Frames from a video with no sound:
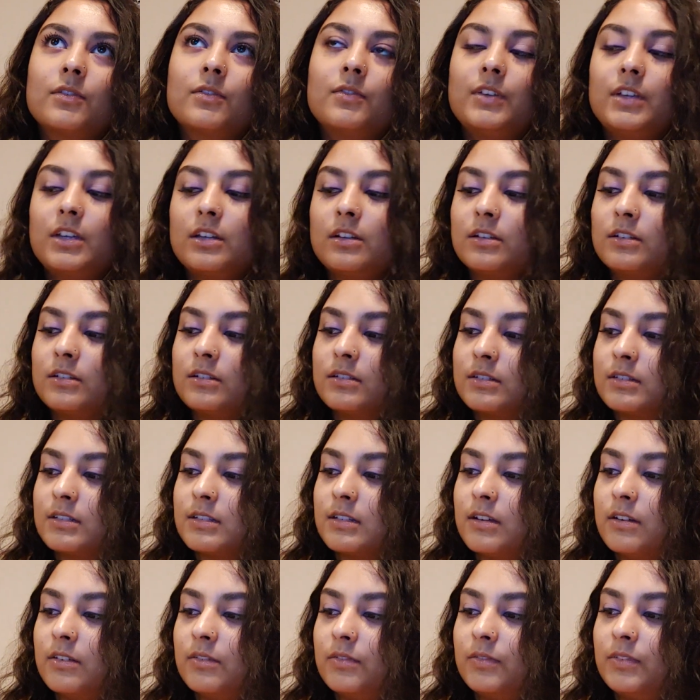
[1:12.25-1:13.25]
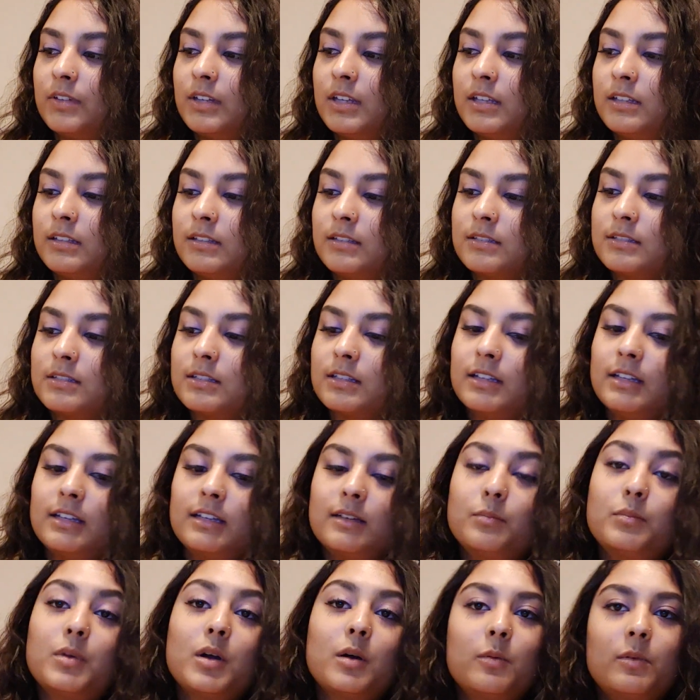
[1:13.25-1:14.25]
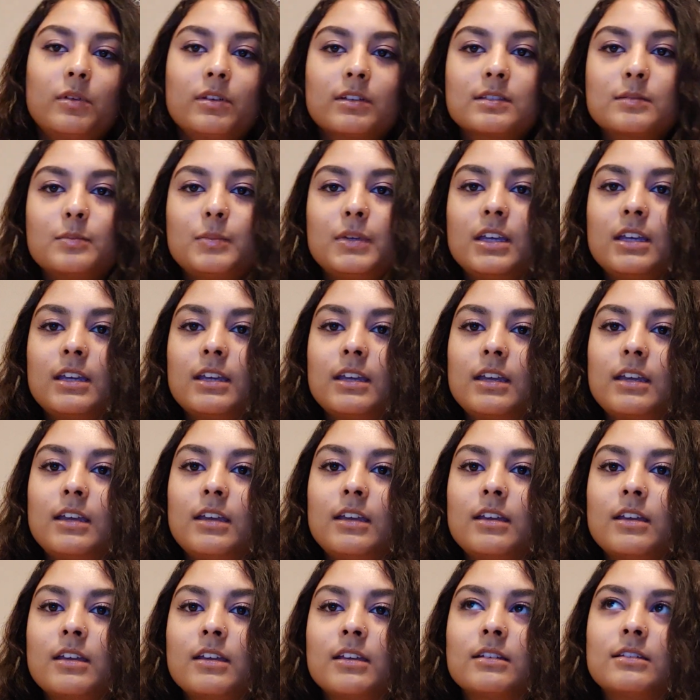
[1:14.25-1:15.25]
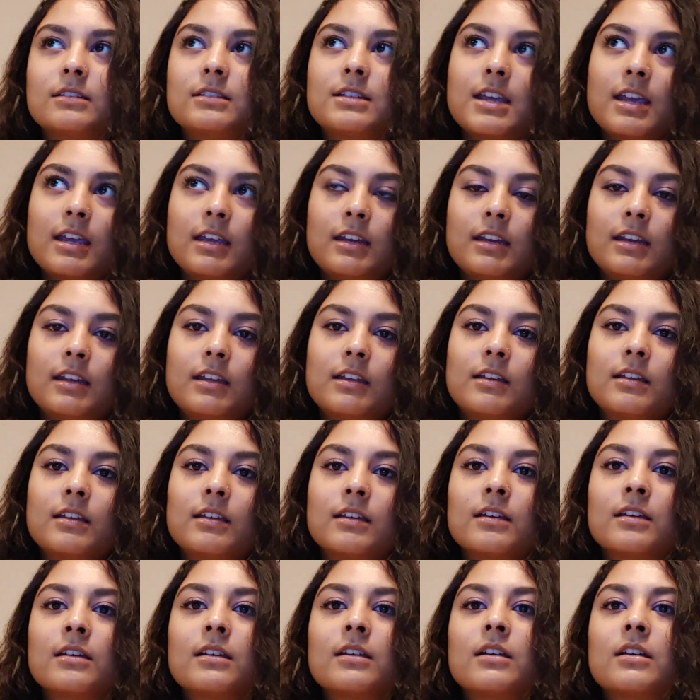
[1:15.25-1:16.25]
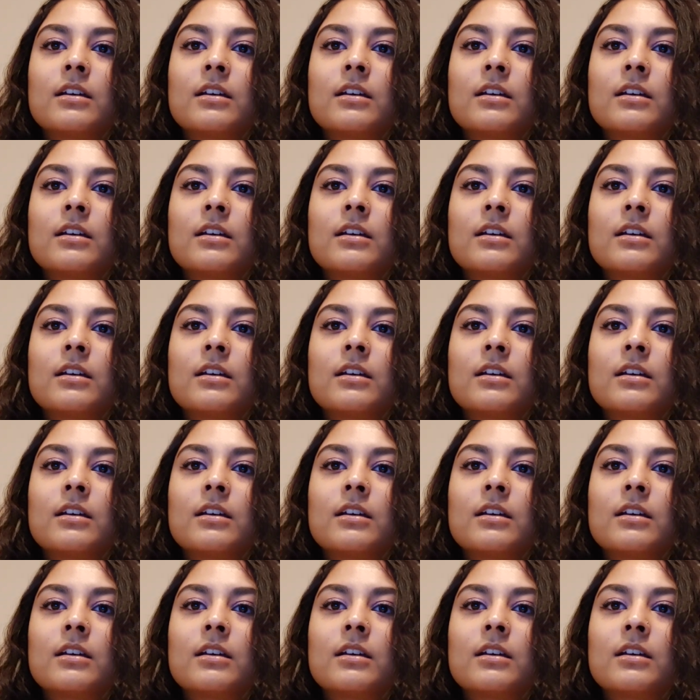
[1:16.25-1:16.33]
fears of things like public speaking, dating,